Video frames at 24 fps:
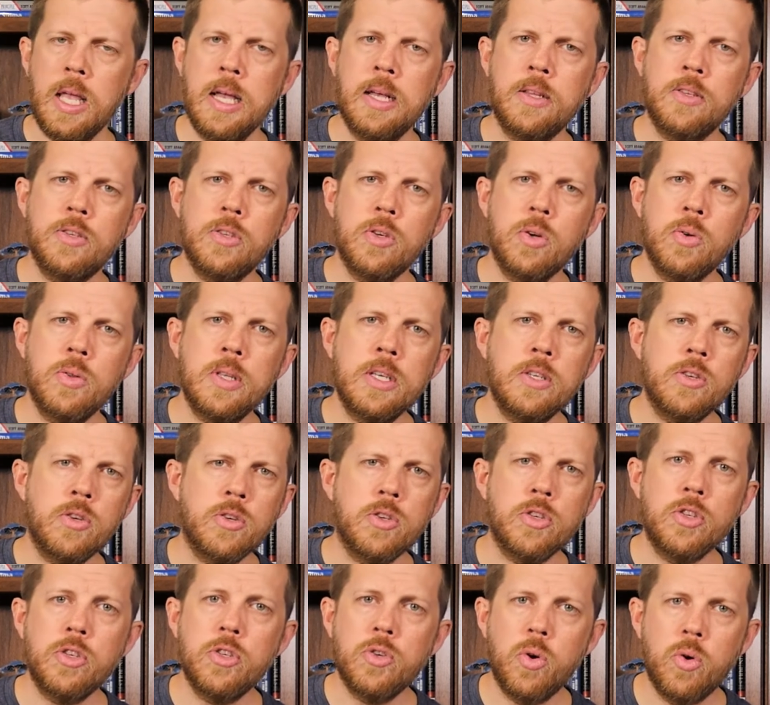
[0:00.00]
And so these are
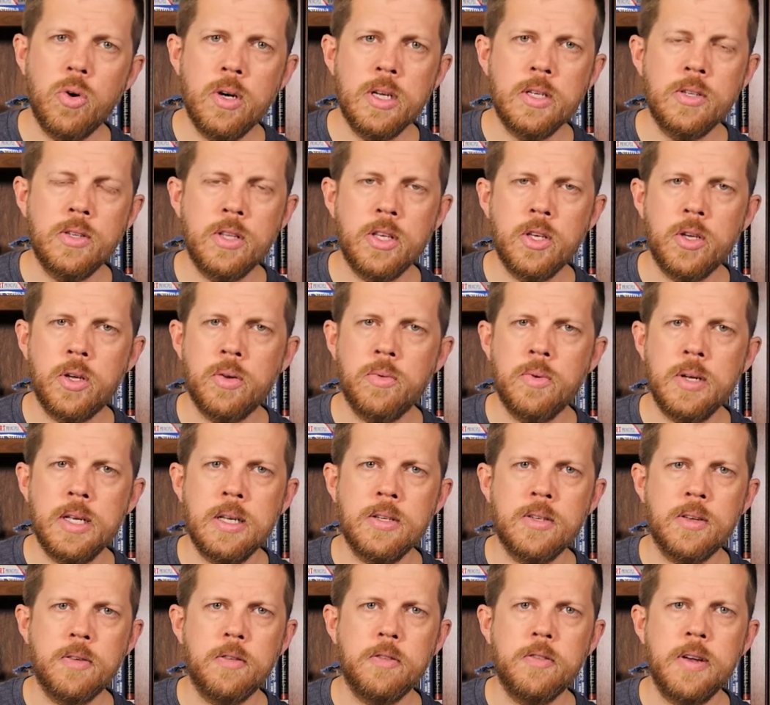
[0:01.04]
stories that you can
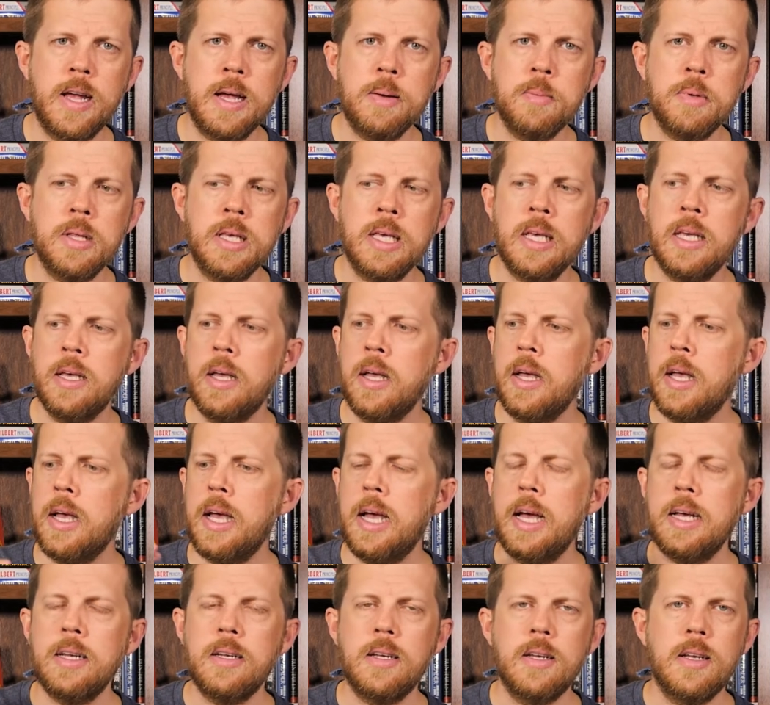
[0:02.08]
read as a family
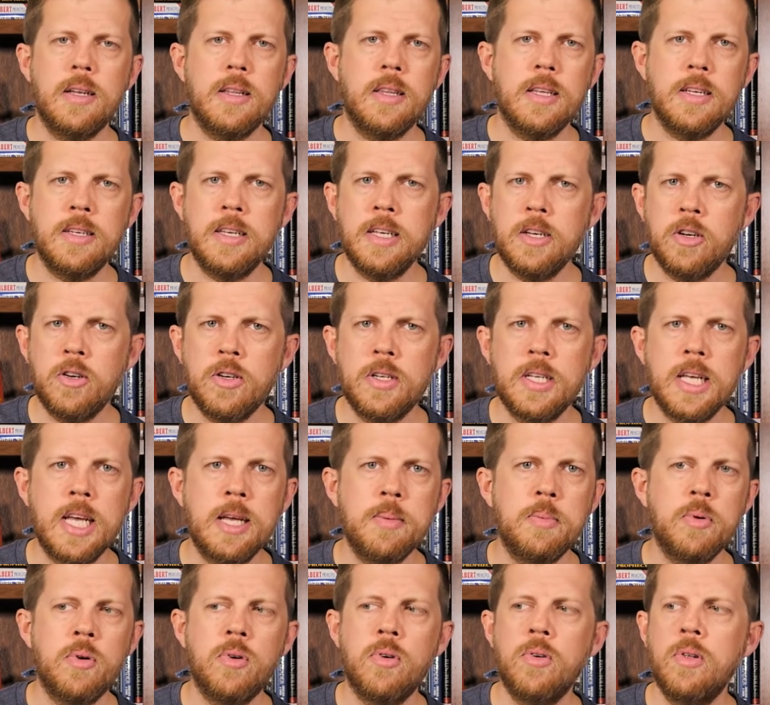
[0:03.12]
at the dinner
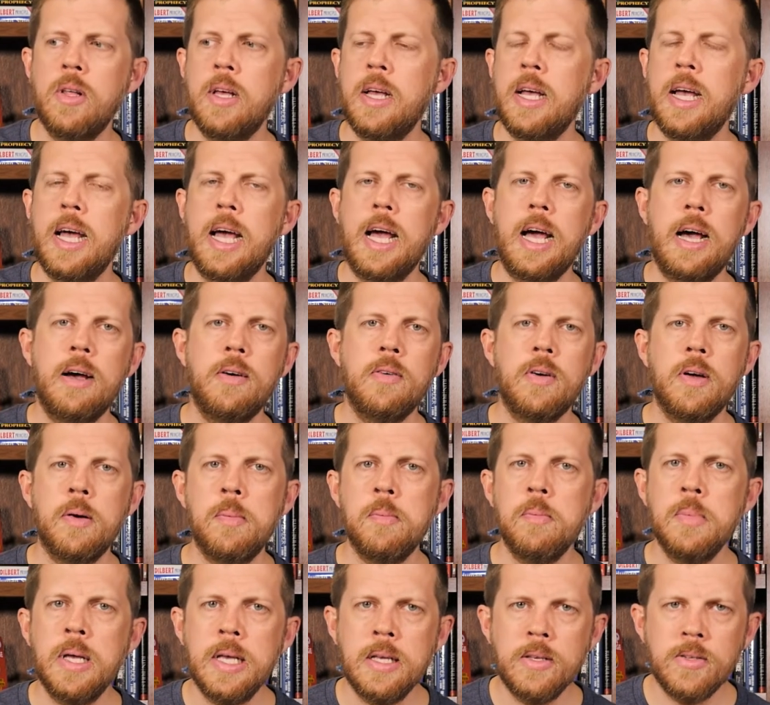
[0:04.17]
table, have
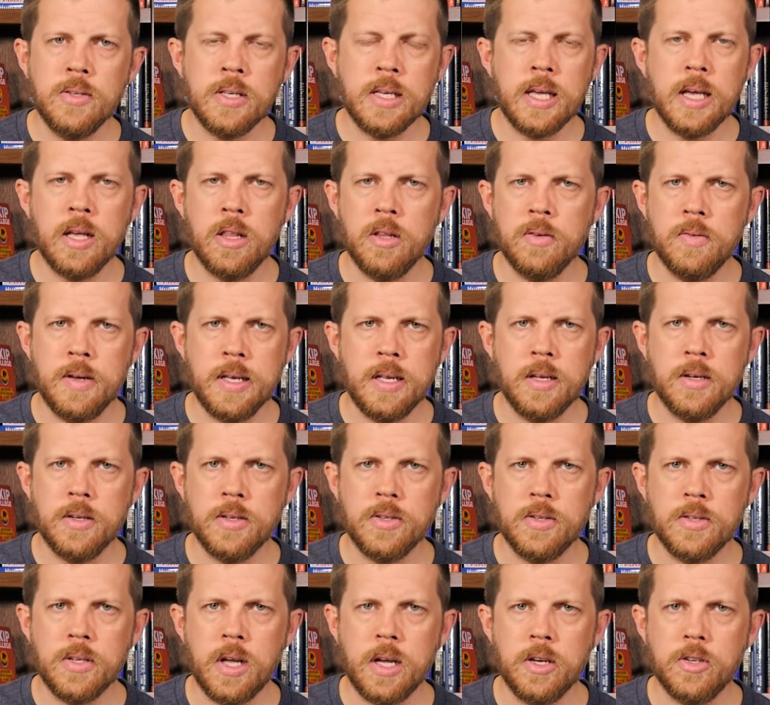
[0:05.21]
amazing elevated
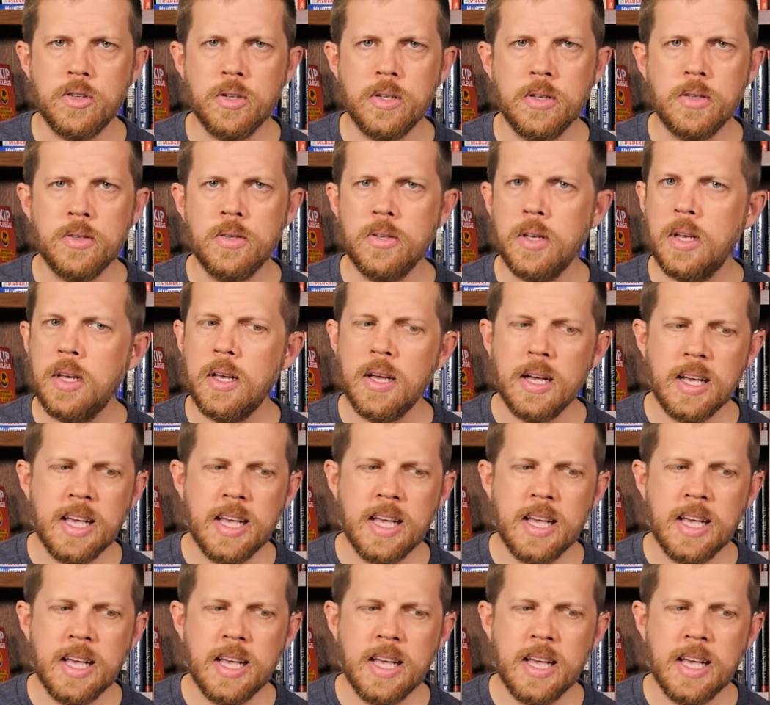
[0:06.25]
discussions.